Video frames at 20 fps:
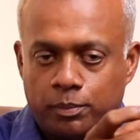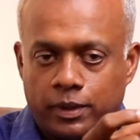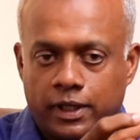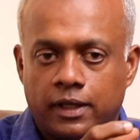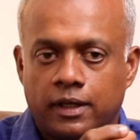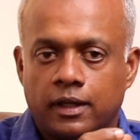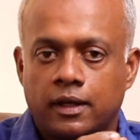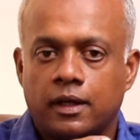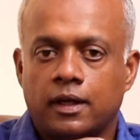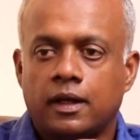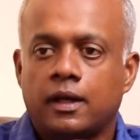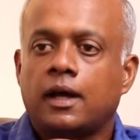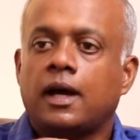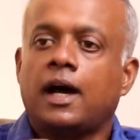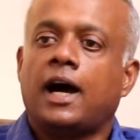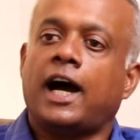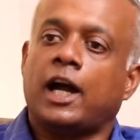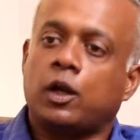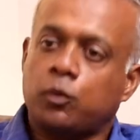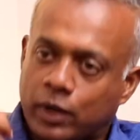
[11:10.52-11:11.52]
Bombay,
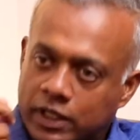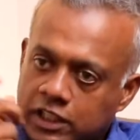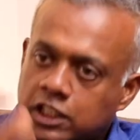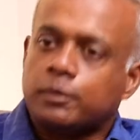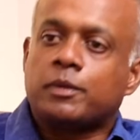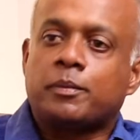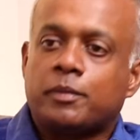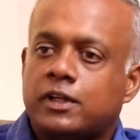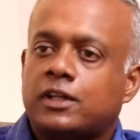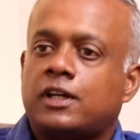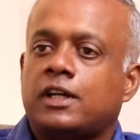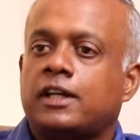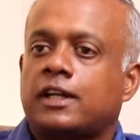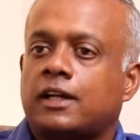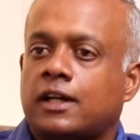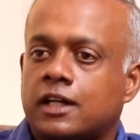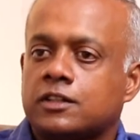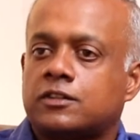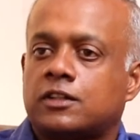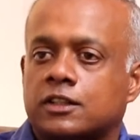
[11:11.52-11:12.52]
I went up
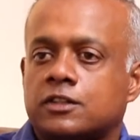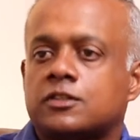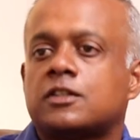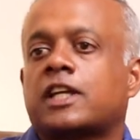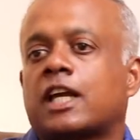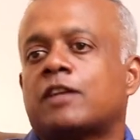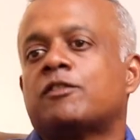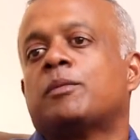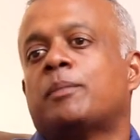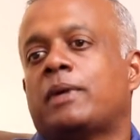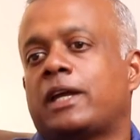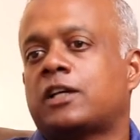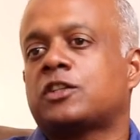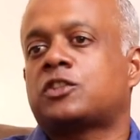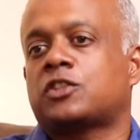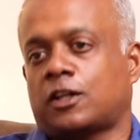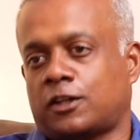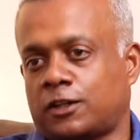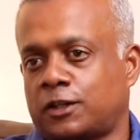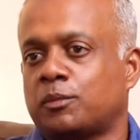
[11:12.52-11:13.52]
immediately and asked Raja, sir, can we make
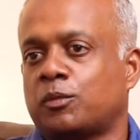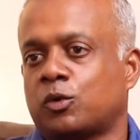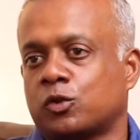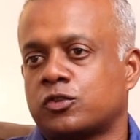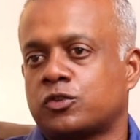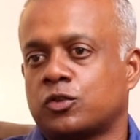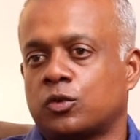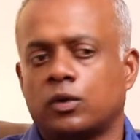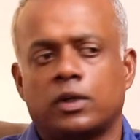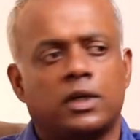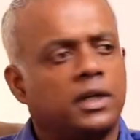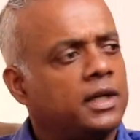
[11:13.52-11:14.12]
a charanam also?